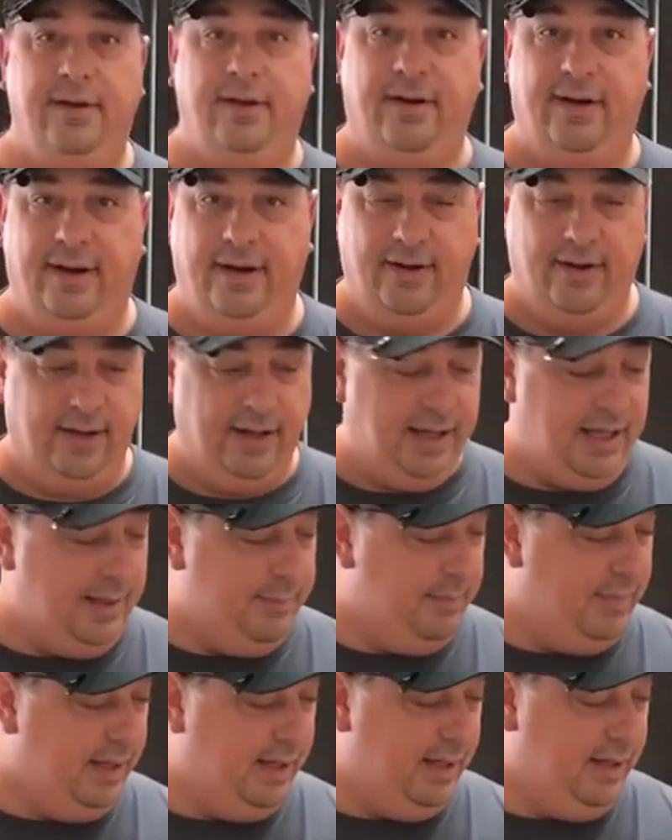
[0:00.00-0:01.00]
All right, I
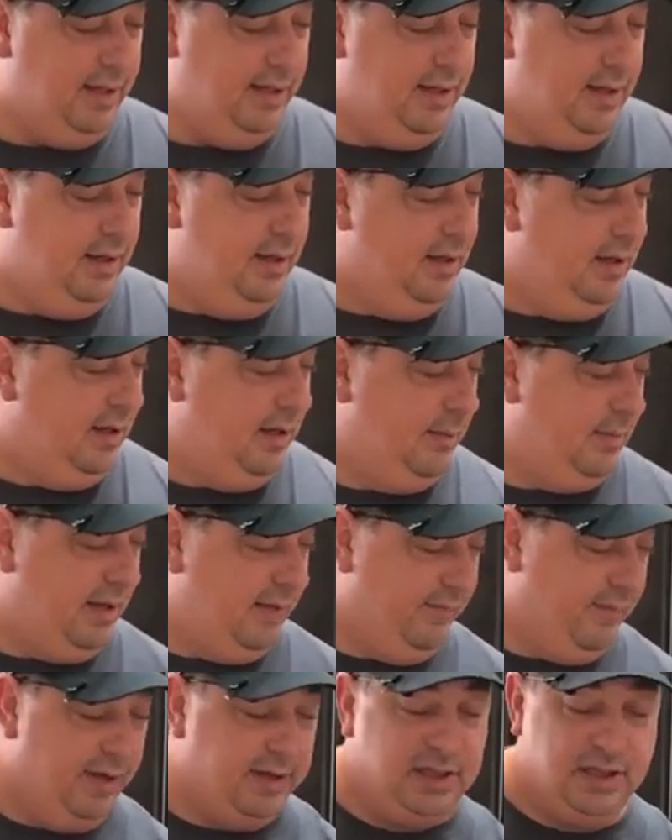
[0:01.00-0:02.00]
got my all
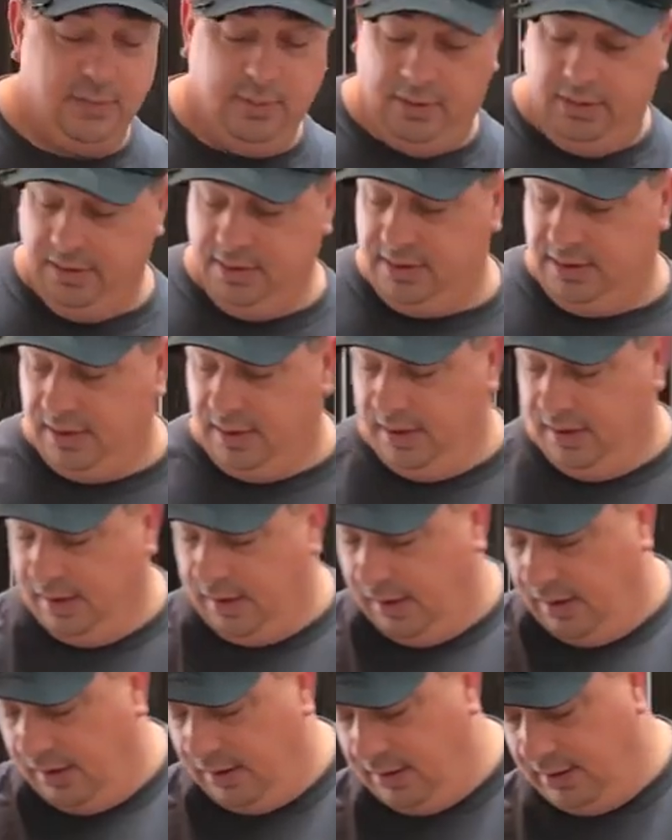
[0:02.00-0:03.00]
my vegetables
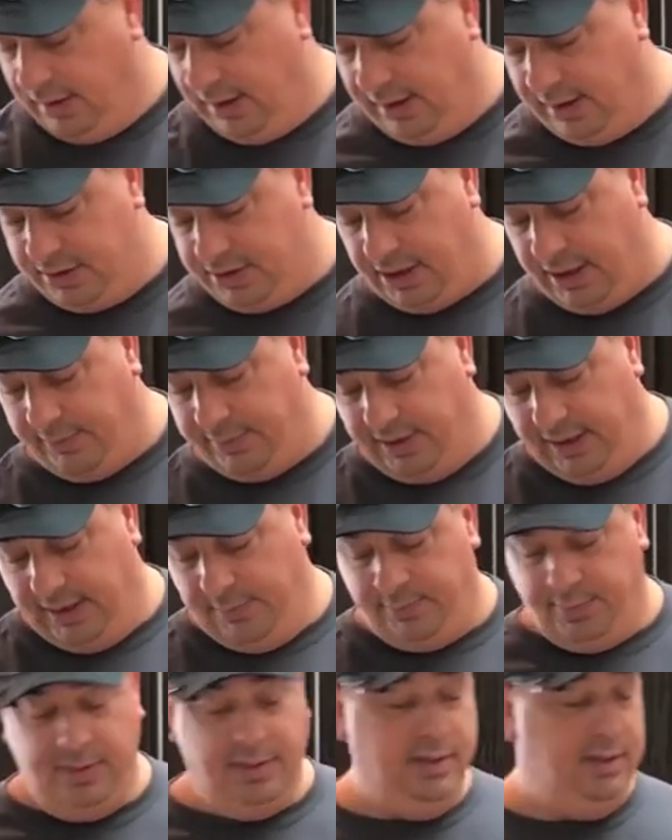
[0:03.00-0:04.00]
all uh, chopped
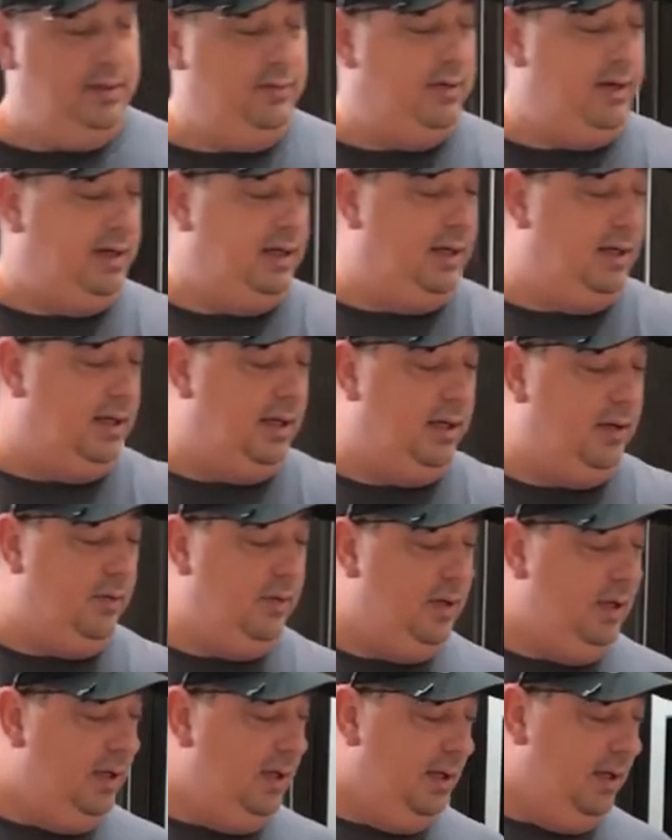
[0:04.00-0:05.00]
up and ready to
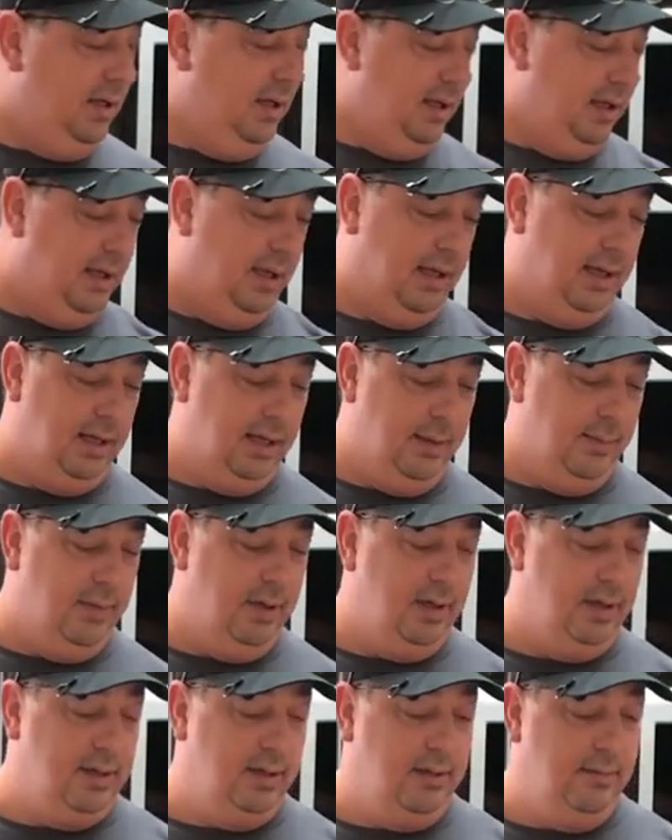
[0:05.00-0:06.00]
go. And I'm
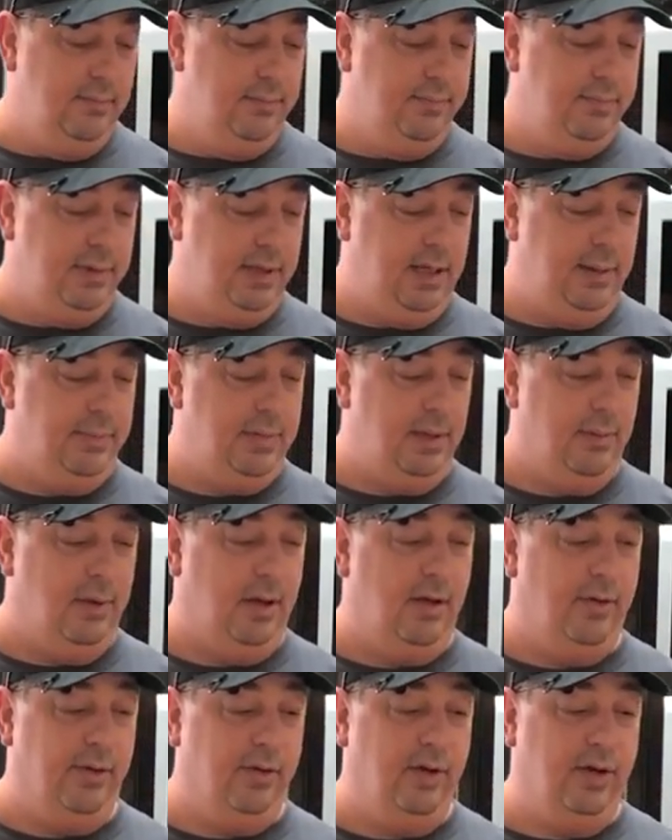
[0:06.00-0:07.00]
gonna keep them
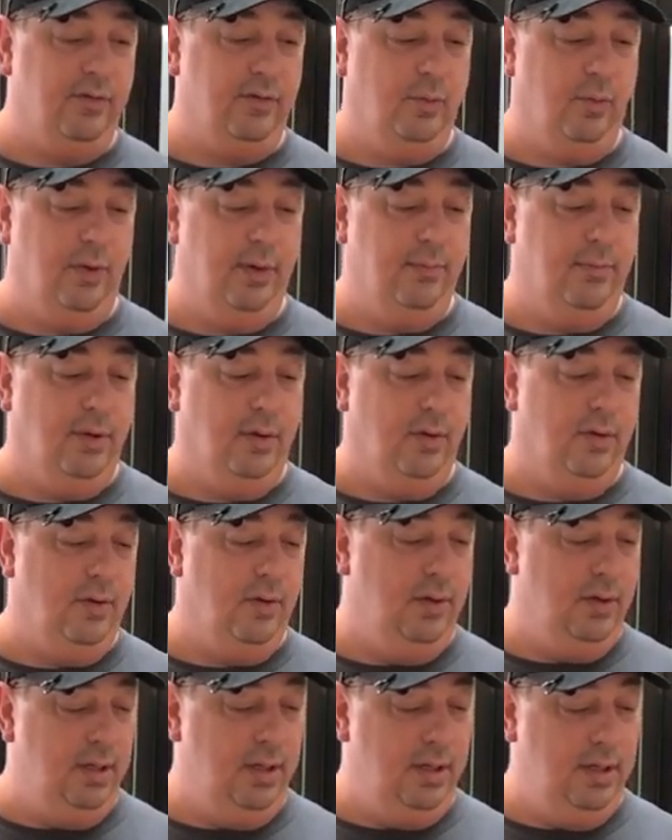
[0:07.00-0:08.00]
all in this one
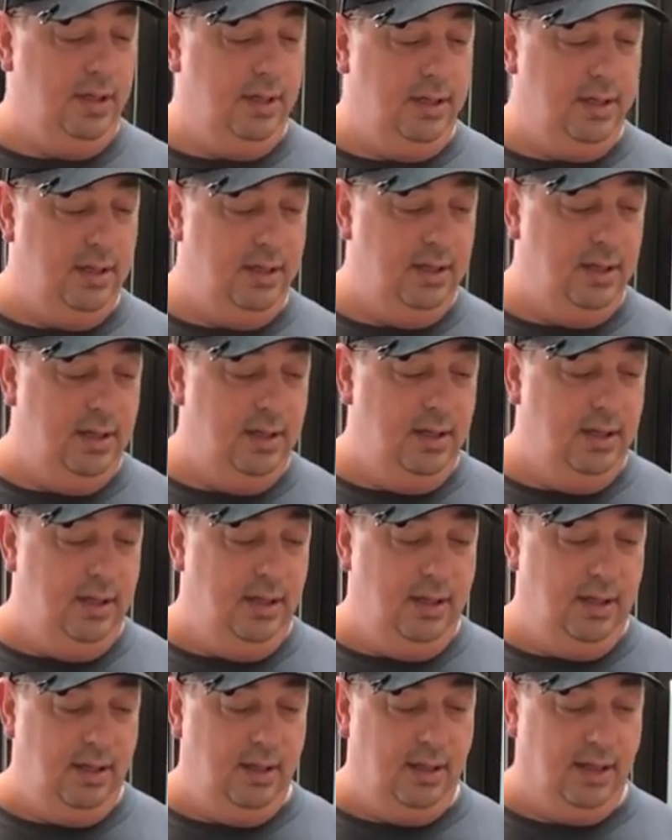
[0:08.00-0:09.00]
bowl.
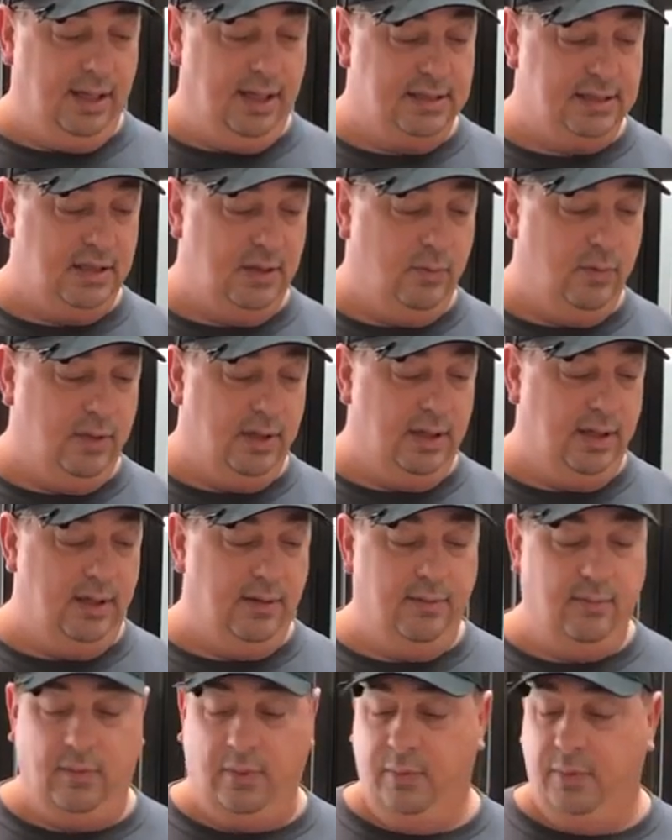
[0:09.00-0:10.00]
And like I said, we're
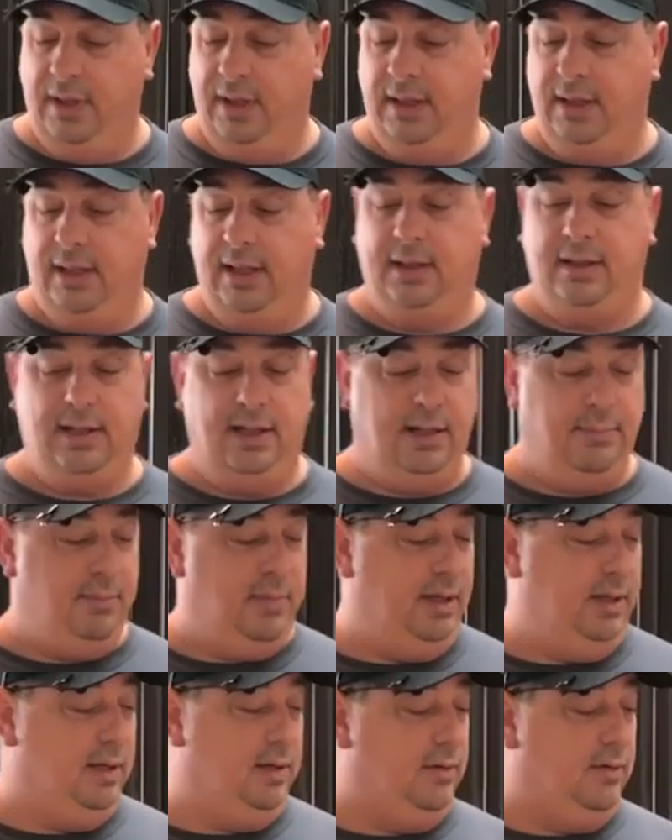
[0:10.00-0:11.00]
gonna, when we get them
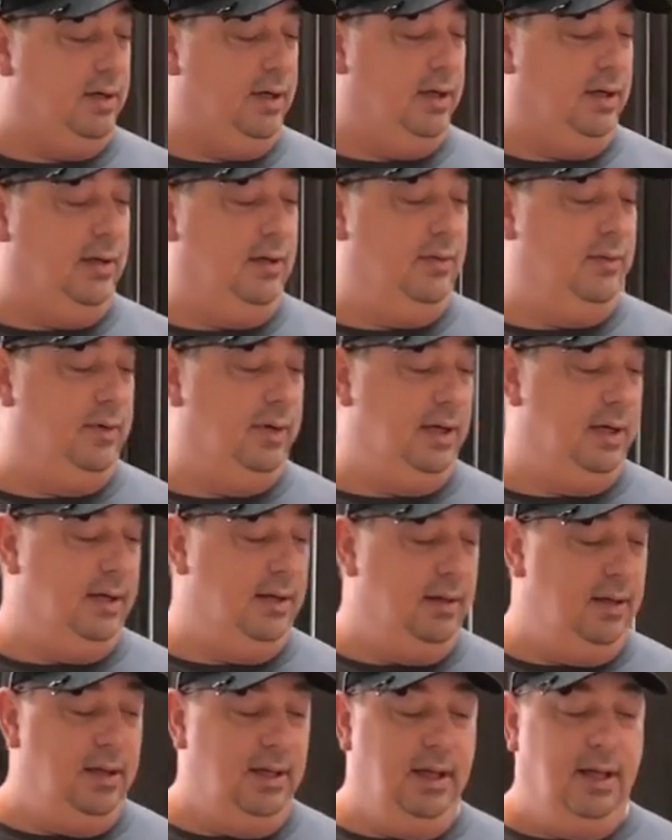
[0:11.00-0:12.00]
on the grill, we're
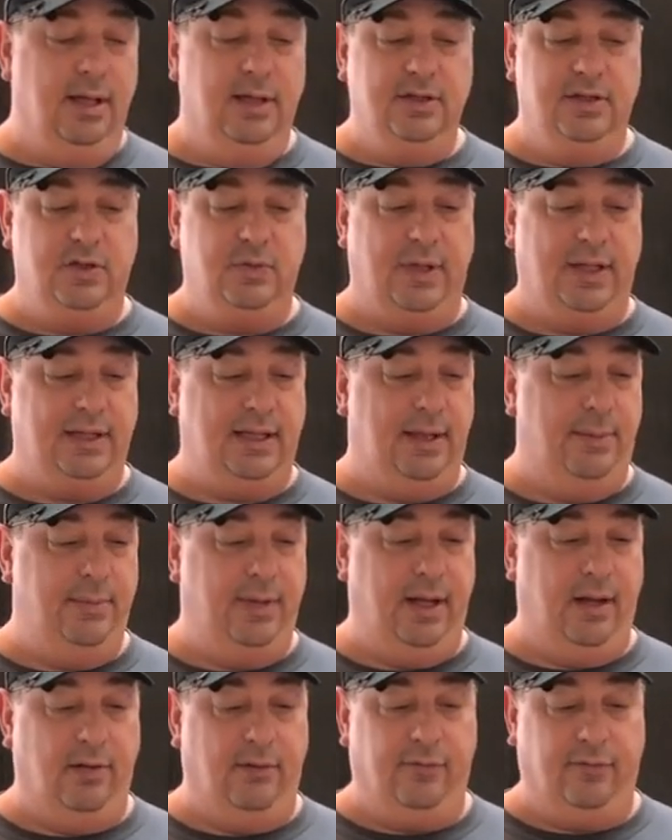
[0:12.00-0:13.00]
gonna sweat them
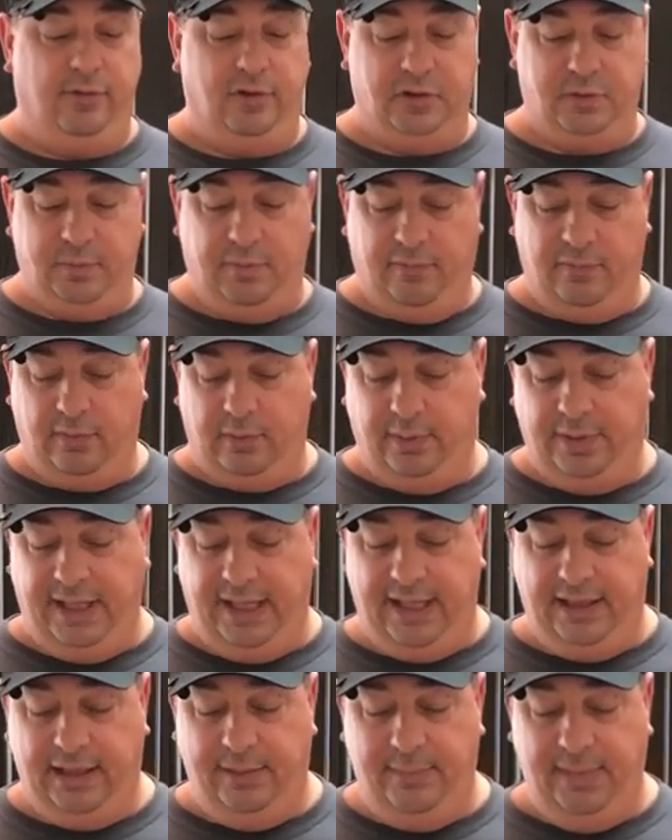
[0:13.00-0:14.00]
down first before
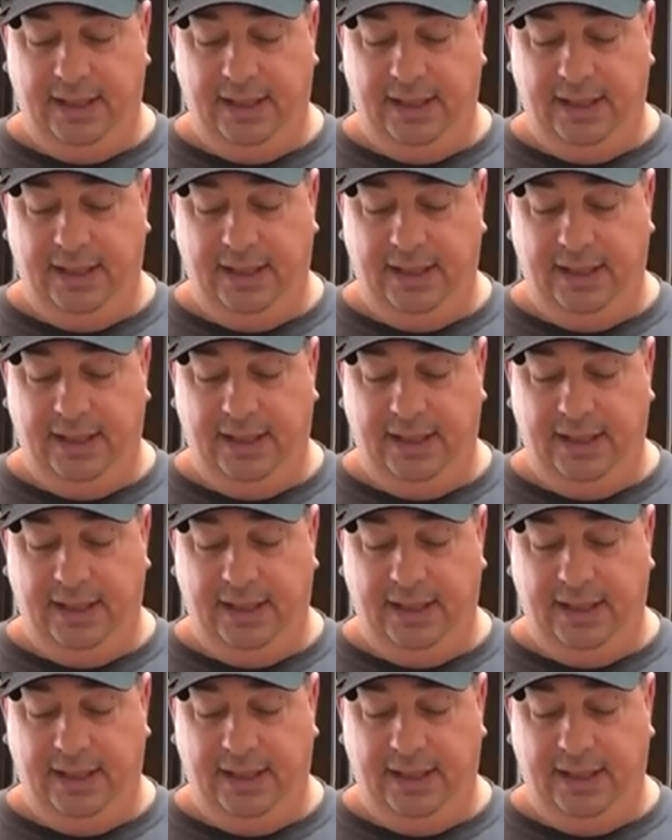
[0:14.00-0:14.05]
we add the